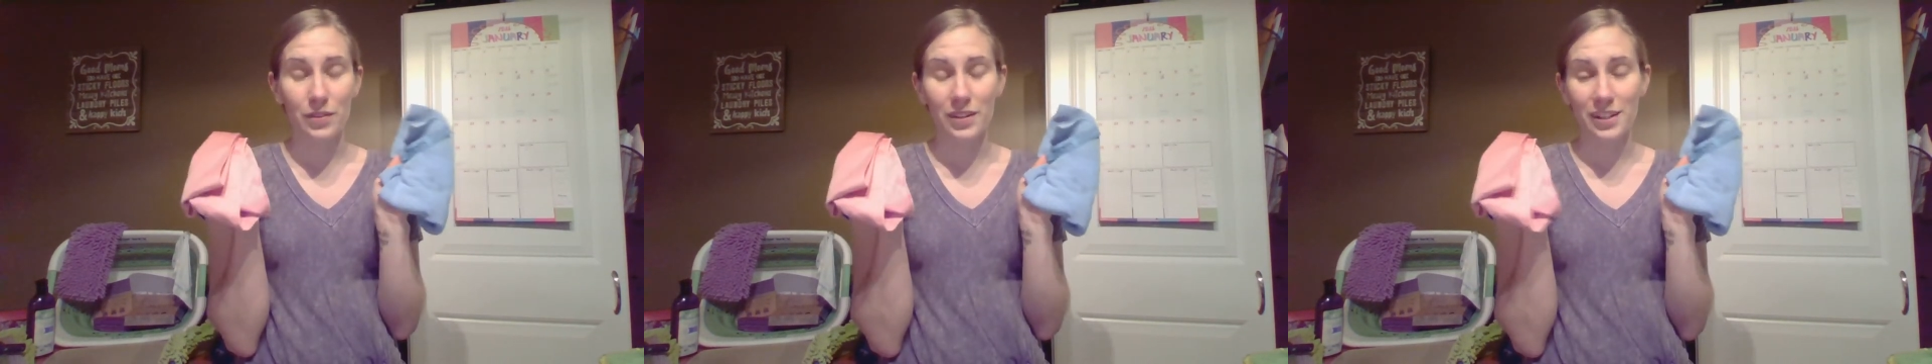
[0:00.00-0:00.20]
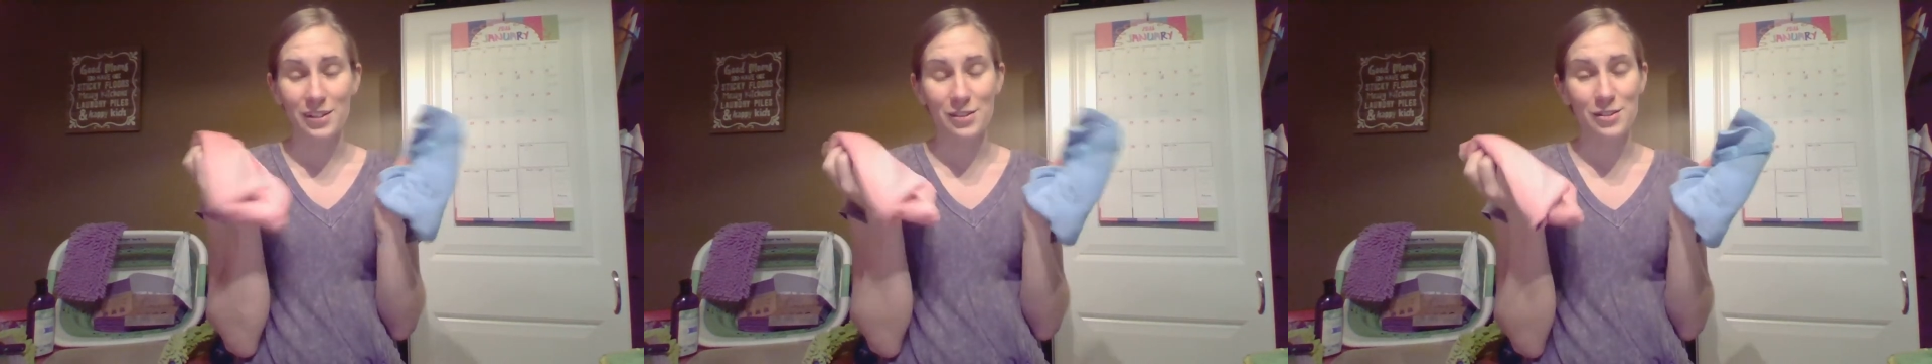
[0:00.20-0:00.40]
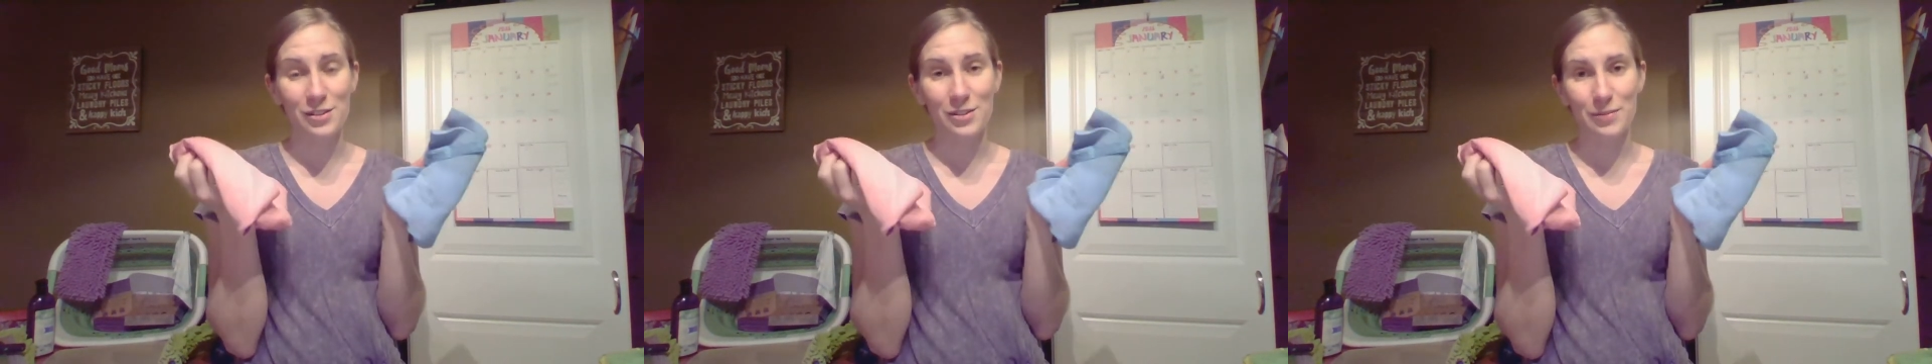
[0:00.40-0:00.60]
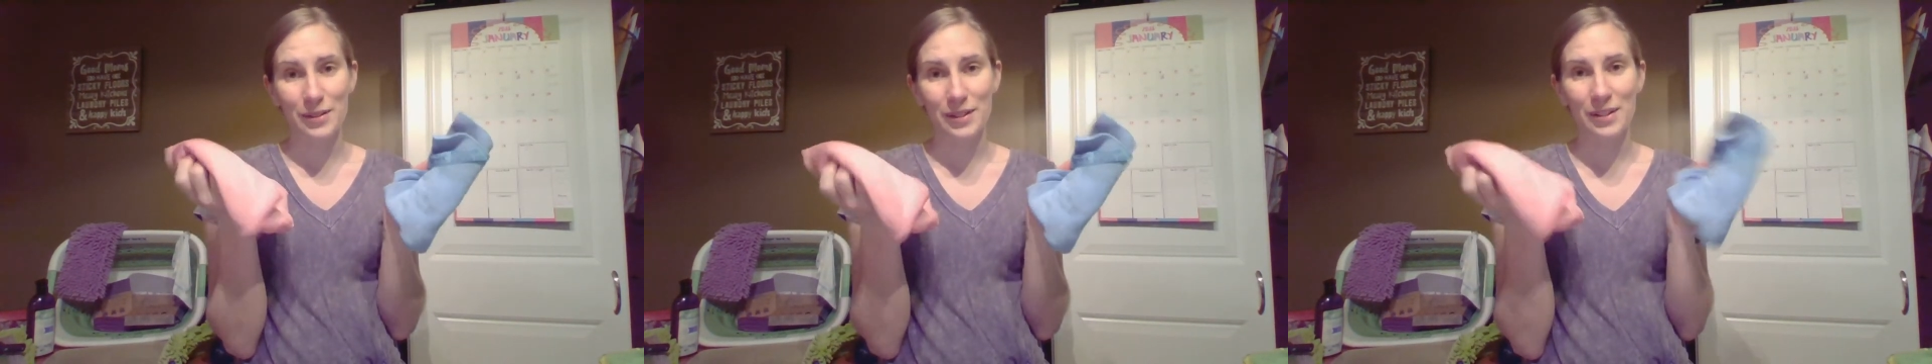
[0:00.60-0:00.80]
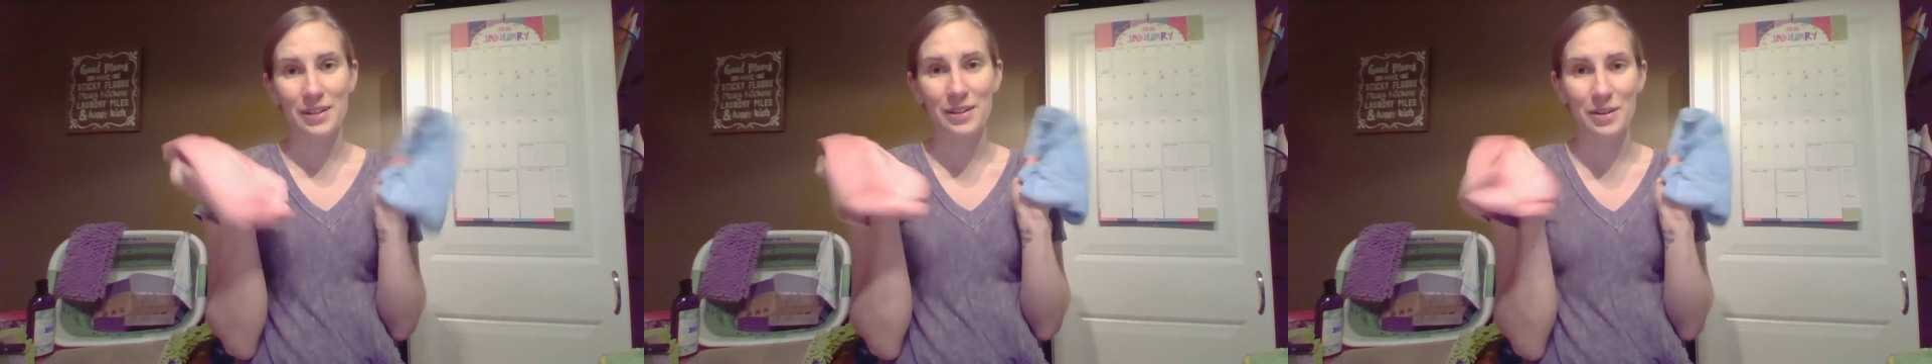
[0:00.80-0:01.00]
it used to
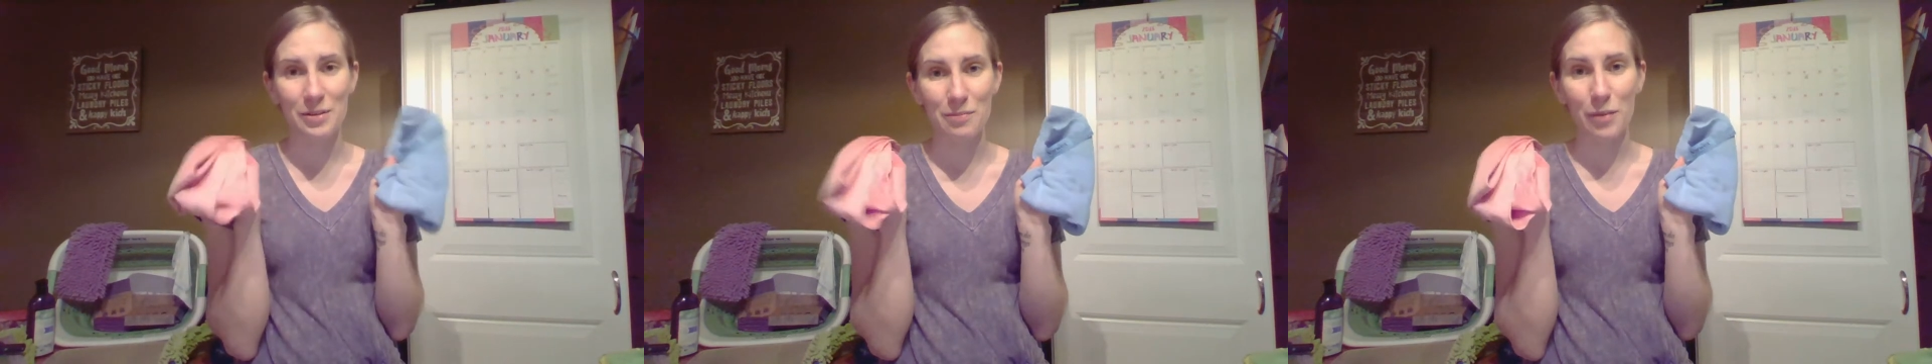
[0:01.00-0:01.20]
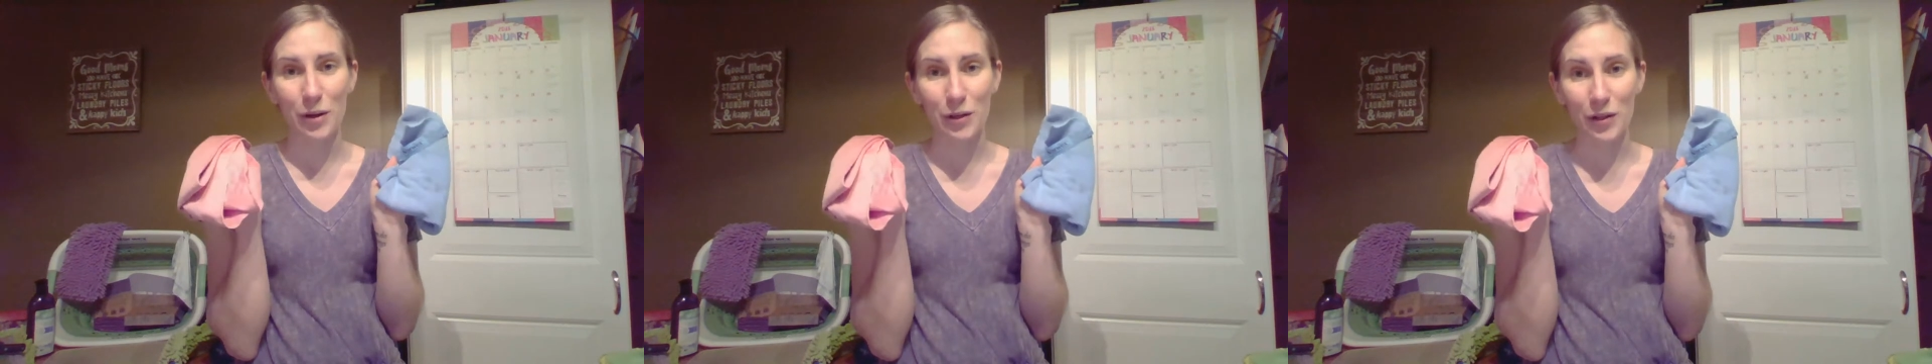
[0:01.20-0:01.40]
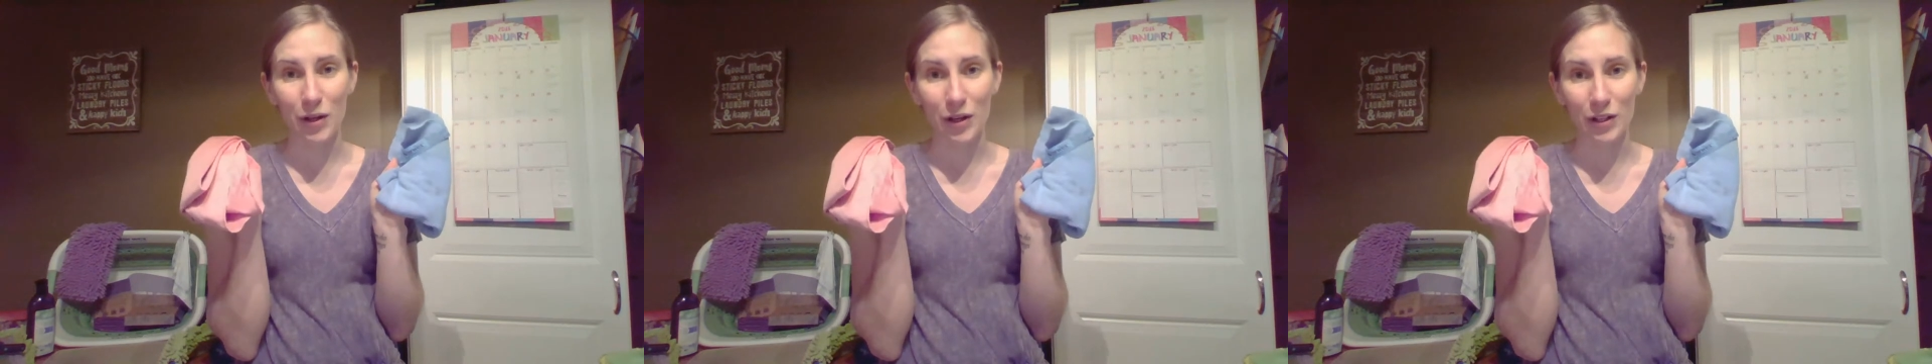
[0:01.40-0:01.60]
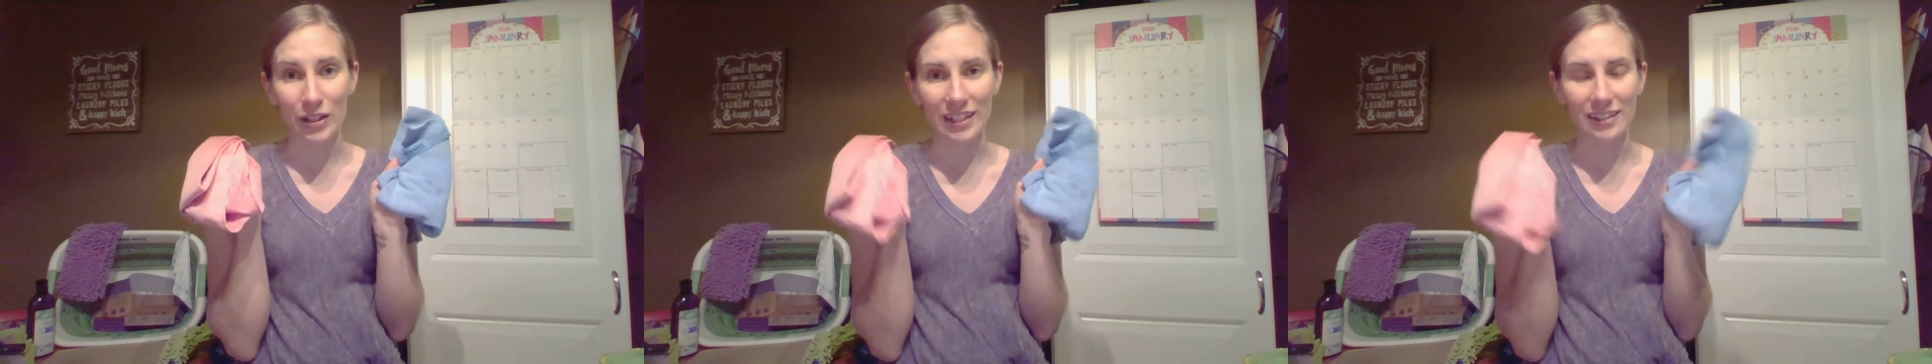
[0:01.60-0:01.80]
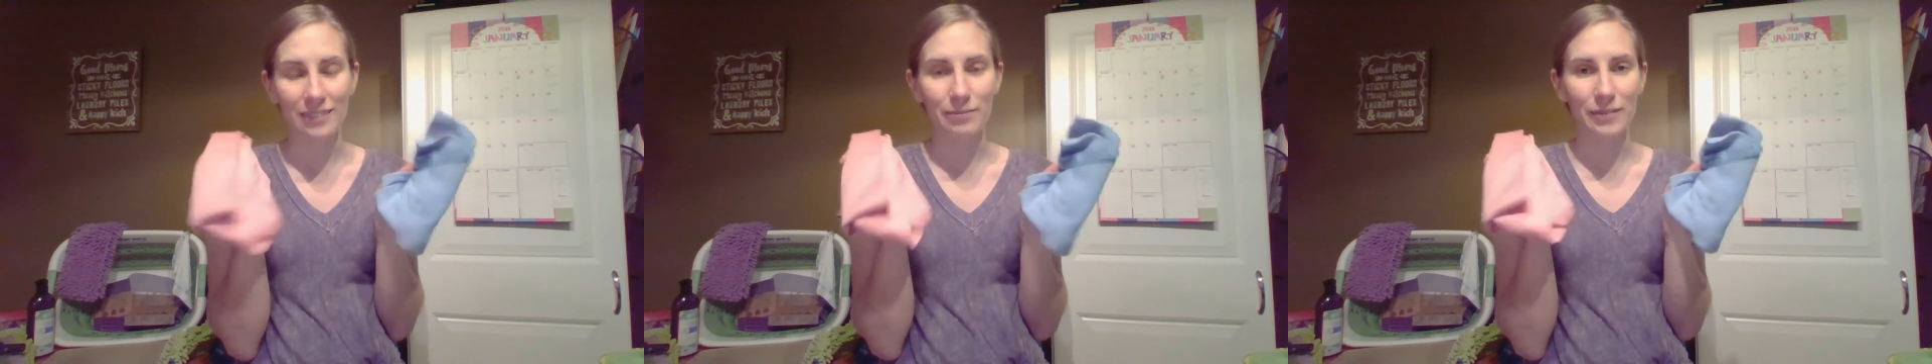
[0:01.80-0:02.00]
be Bert and
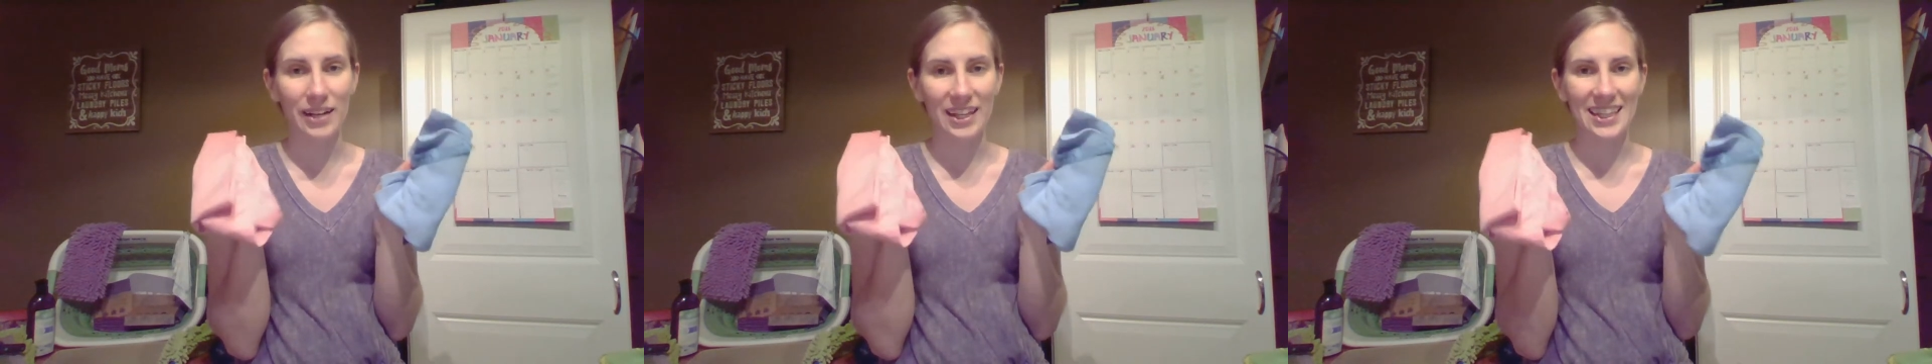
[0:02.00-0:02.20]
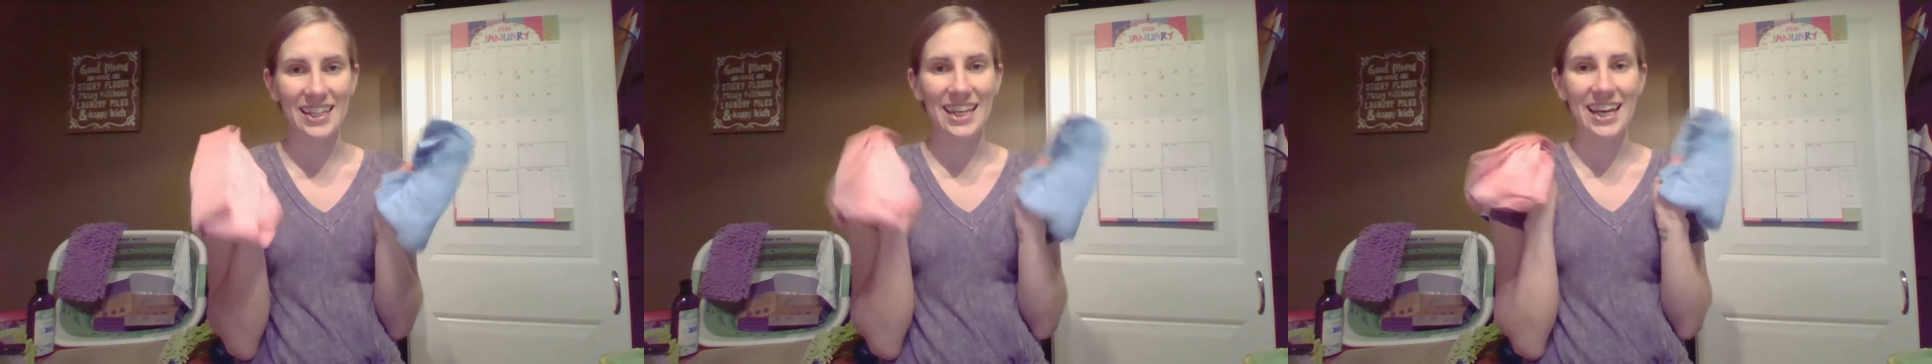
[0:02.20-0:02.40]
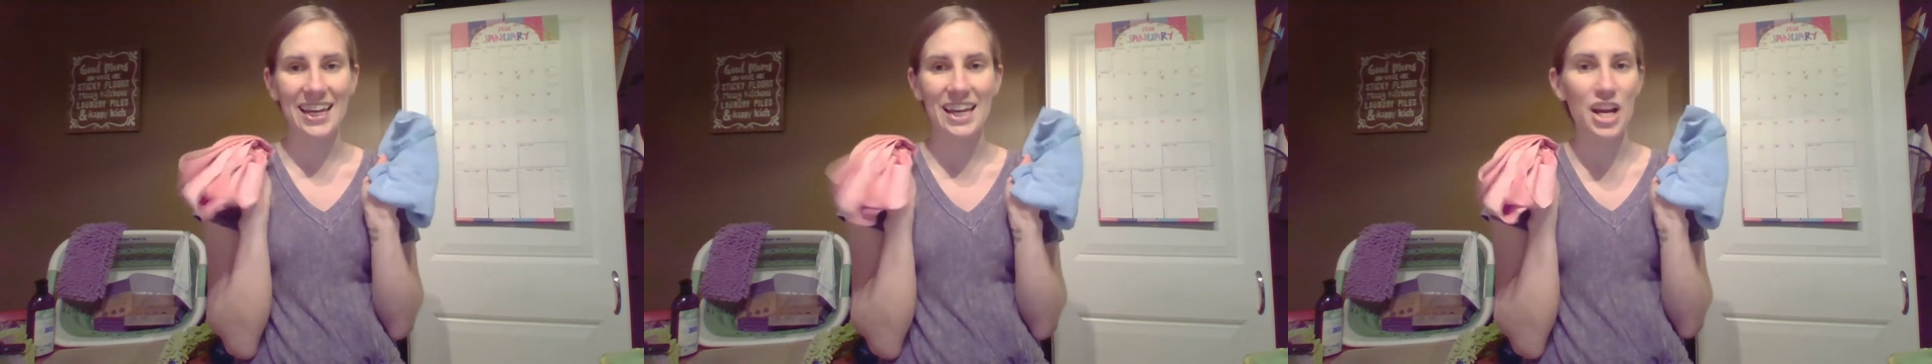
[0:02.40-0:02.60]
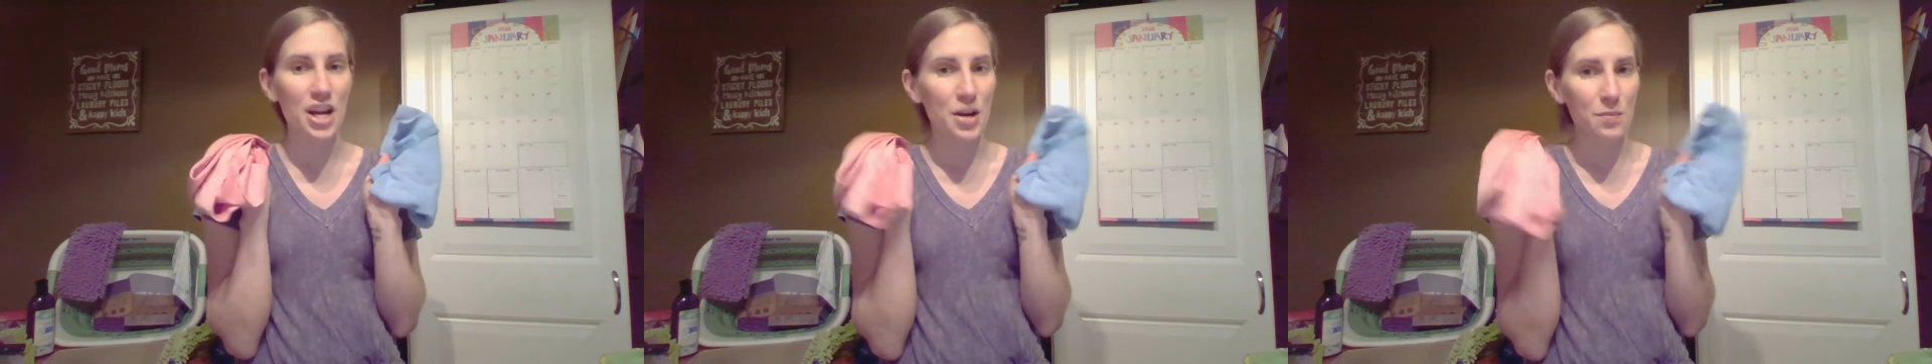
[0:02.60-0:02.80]
Ernie back in the day,